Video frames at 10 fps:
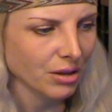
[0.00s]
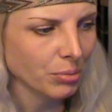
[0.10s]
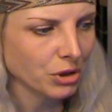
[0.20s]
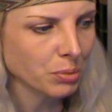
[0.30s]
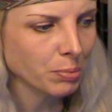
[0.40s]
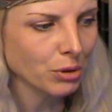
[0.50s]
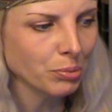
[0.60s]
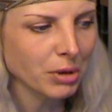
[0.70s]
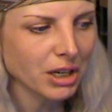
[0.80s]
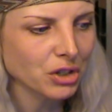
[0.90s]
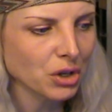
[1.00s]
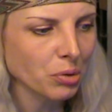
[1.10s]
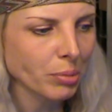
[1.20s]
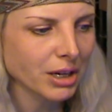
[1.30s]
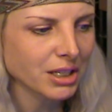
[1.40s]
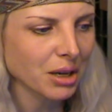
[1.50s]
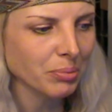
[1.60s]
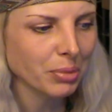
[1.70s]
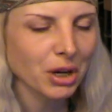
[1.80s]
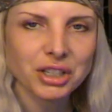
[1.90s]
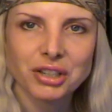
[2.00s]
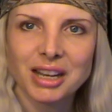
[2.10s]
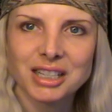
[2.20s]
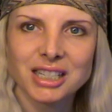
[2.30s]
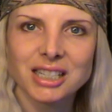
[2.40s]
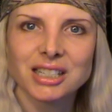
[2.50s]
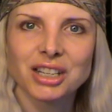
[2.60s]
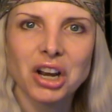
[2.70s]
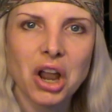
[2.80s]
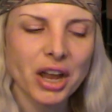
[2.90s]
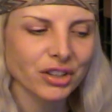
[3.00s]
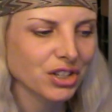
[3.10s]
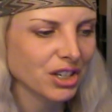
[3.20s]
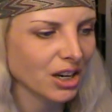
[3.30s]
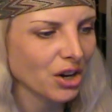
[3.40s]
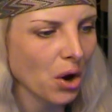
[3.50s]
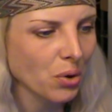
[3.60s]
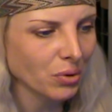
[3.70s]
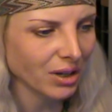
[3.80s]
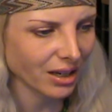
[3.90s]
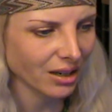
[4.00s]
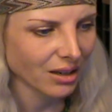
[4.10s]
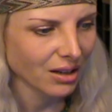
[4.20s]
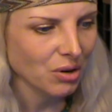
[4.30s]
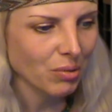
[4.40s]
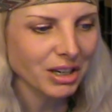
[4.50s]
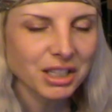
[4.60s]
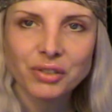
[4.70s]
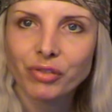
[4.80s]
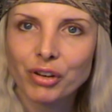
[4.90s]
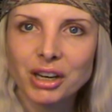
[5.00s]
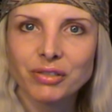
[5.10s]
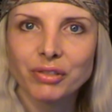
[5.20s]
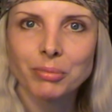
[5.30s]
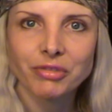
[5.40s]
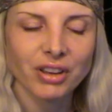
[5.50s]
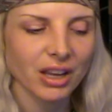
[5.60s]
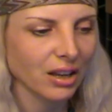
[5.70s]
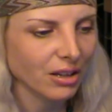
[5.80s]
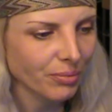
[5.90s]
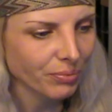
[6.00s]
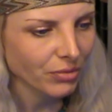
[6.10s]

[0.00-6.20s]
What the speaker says: But upon being told by some person that it is a lion skin only, one is freed from fear.